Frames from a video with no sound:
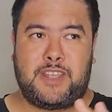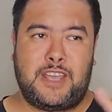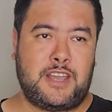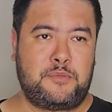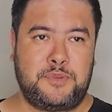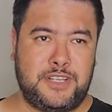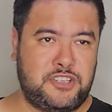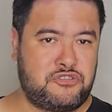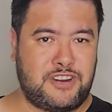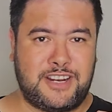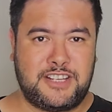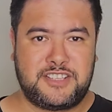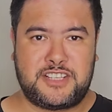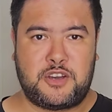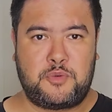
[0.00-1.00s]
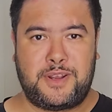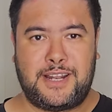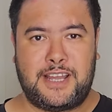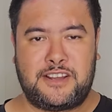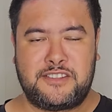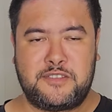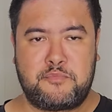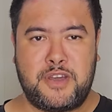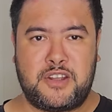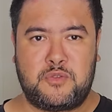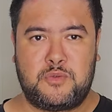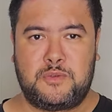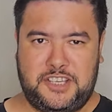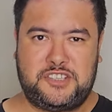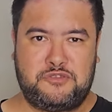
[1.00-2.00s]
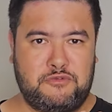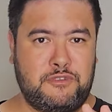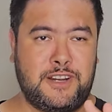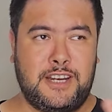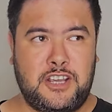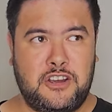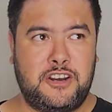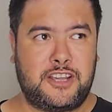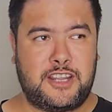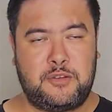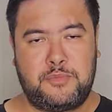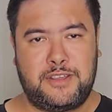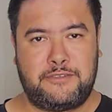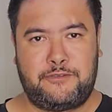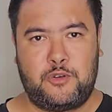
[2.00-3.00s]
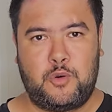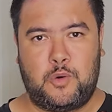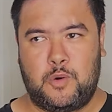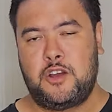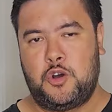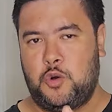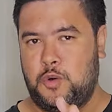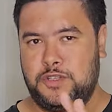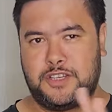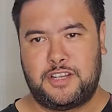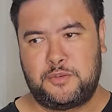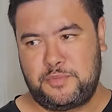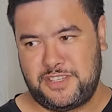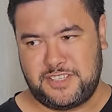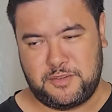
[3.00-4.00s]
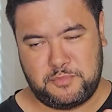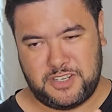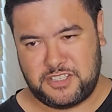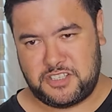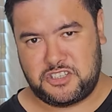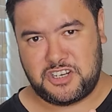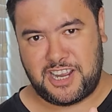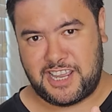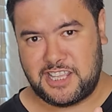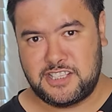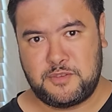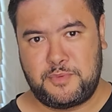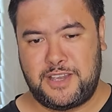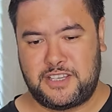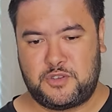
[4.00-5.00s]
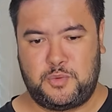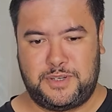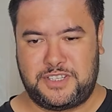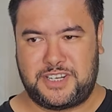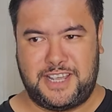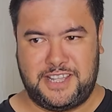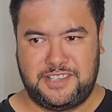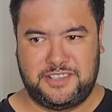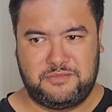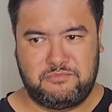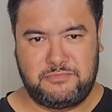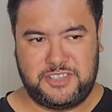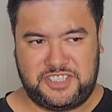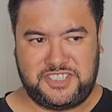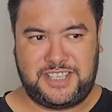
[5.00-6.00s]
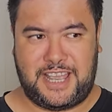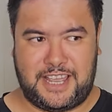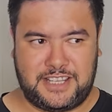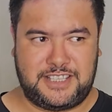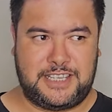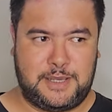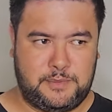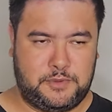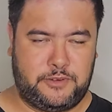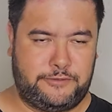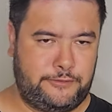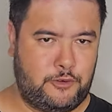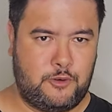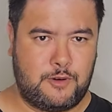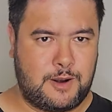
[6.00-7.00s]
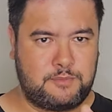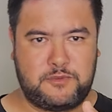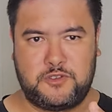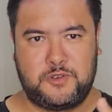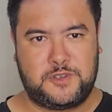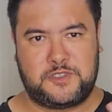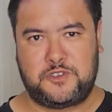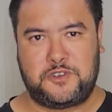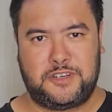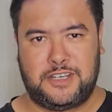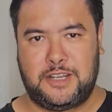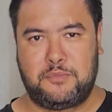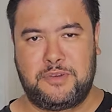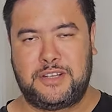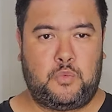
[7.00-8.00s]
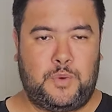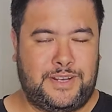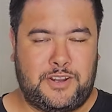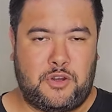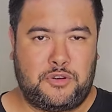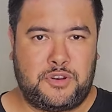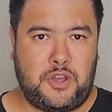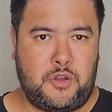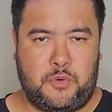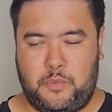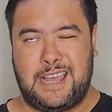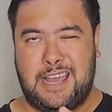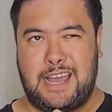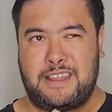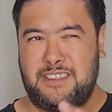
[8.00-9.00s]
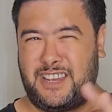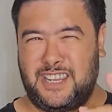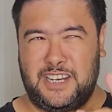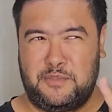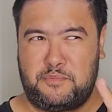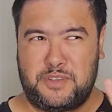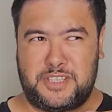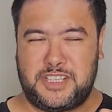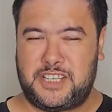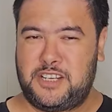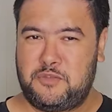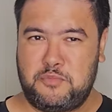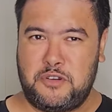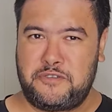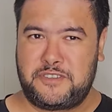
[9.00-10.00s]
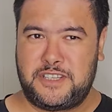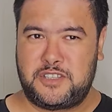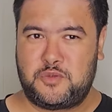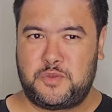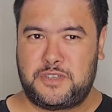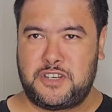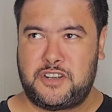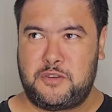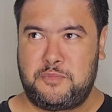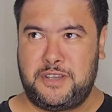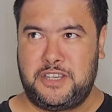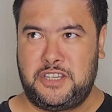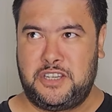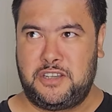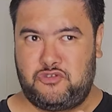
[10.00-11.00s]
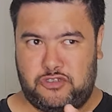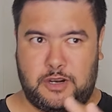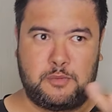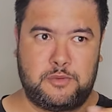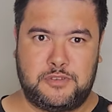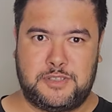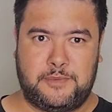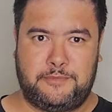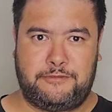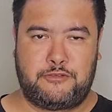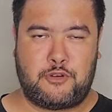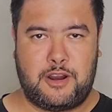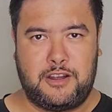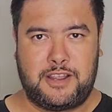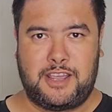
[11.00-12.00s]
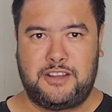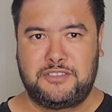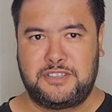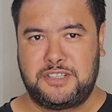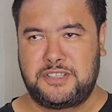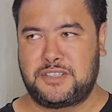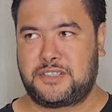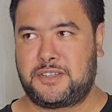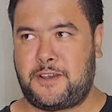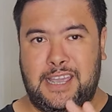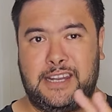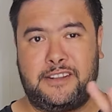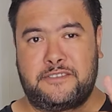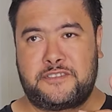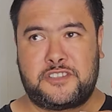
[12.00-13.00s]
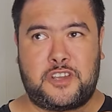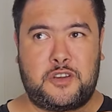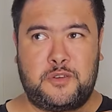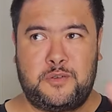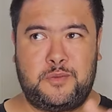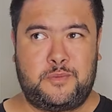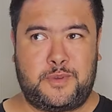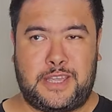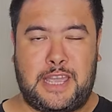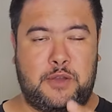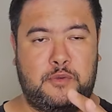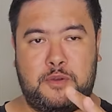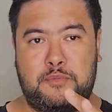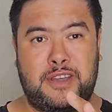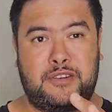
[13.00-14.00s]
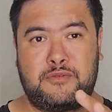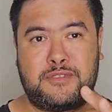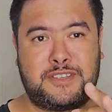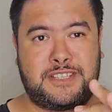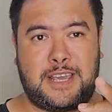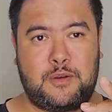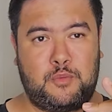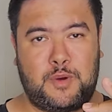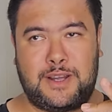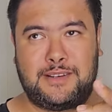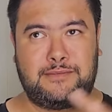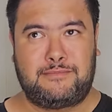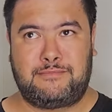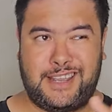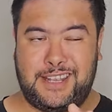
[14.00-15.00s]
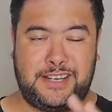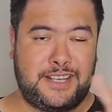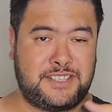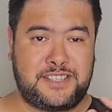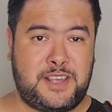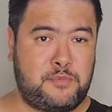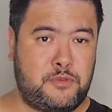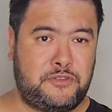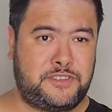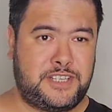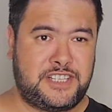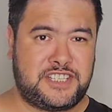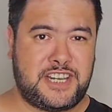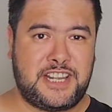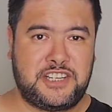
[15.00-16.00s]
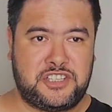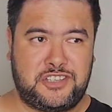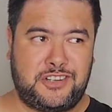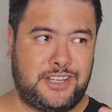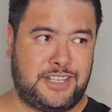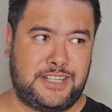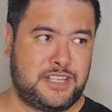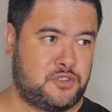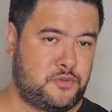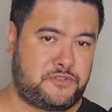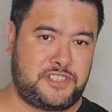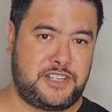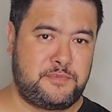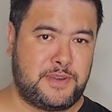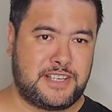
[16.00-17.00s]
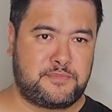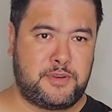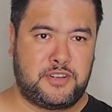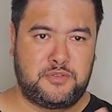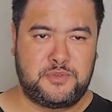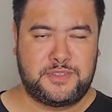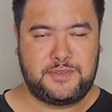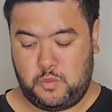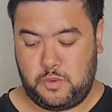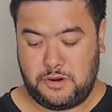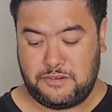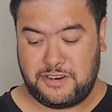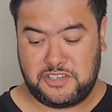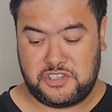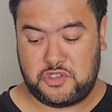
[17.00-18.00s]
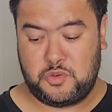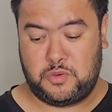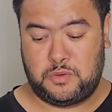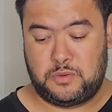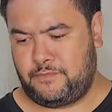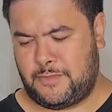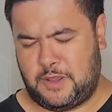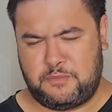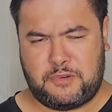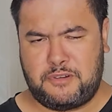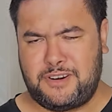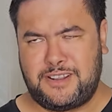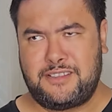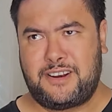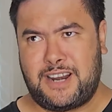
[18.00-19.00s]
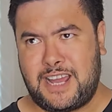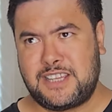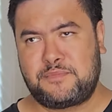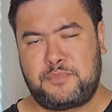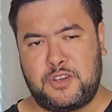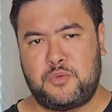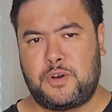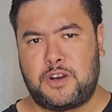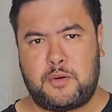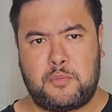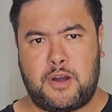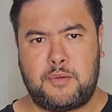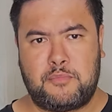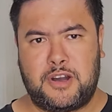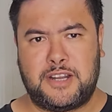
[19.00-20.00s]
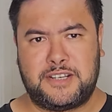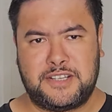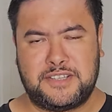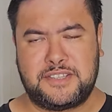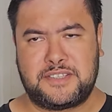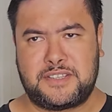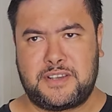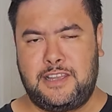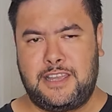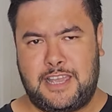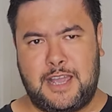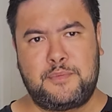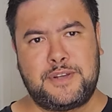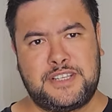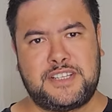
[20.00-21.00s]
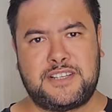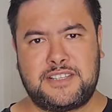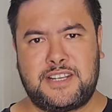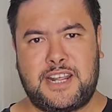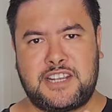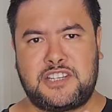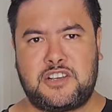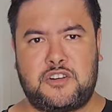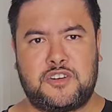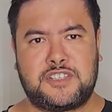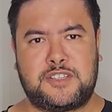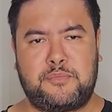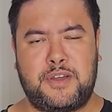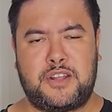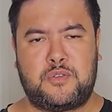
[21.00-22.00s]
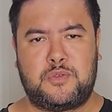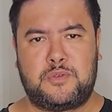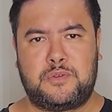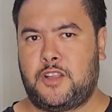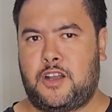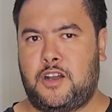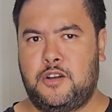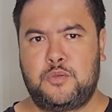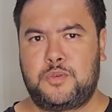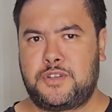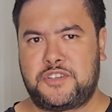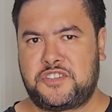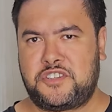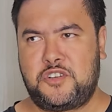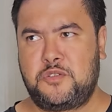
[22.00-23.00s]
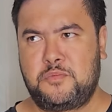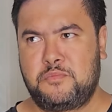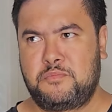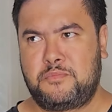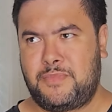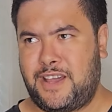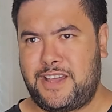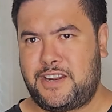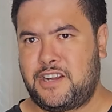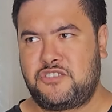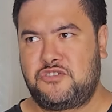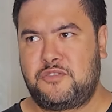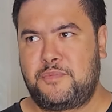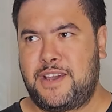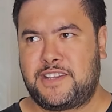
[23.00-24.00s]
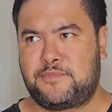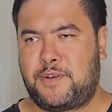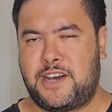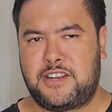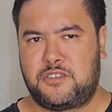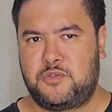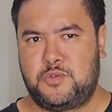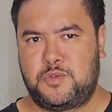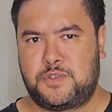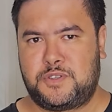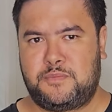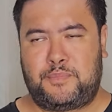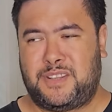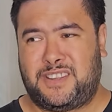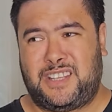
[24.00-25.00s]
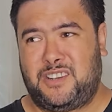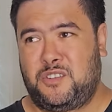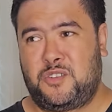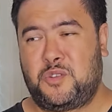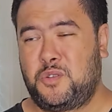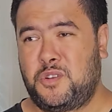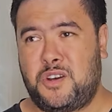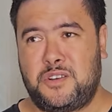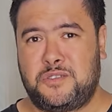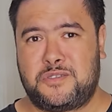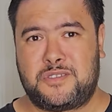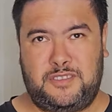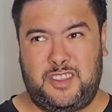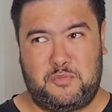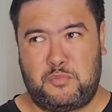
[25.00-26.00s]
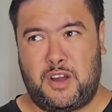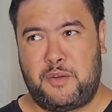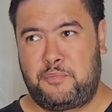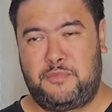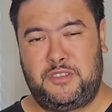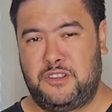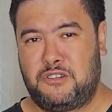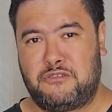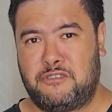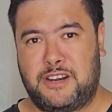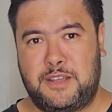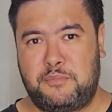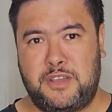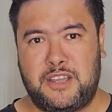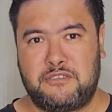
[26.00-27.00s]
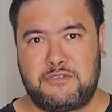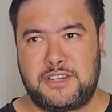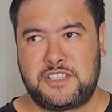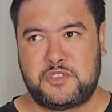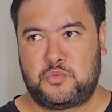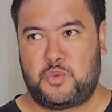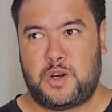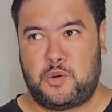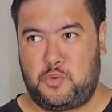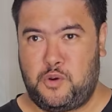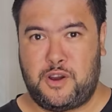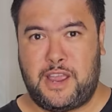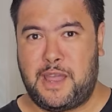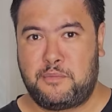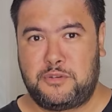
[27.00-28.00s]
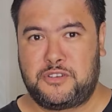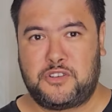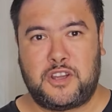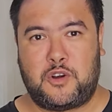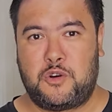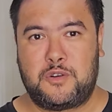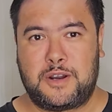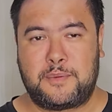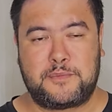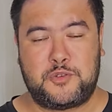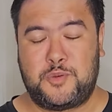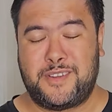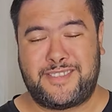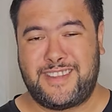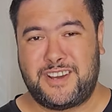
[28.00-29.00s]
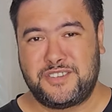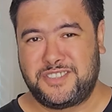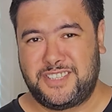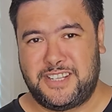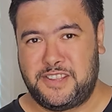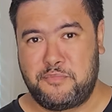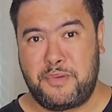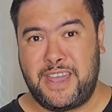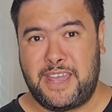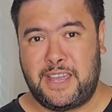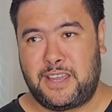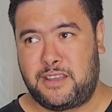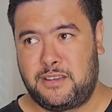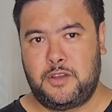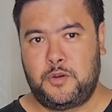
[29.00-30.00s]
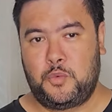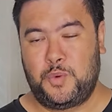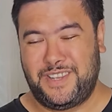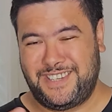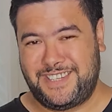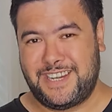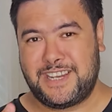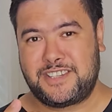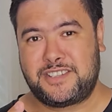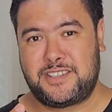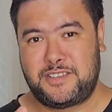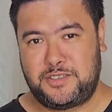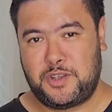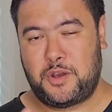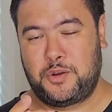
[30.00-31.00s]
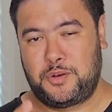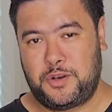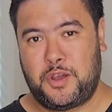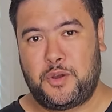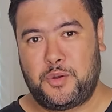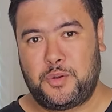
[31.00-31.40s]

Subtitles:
how many trainers are we allowed in the battle? Is it really only going to be 4? Or is it going to be similar to Gigantamax, which can stack teams of 4 up to a certain limit? We don't know. Are there any particular movesets which are going to be troublesome for our counters? And if so, can we battle the same one, and does that moveset change like it does with GMAX battles? We're unsure. And probably the last big one on my mind is, How much does it actually cost to battle? I would assume 800 max particles, but then who knows? There might literally be a reason why we're able to hold up to 1,000 in the bag. We just don't know.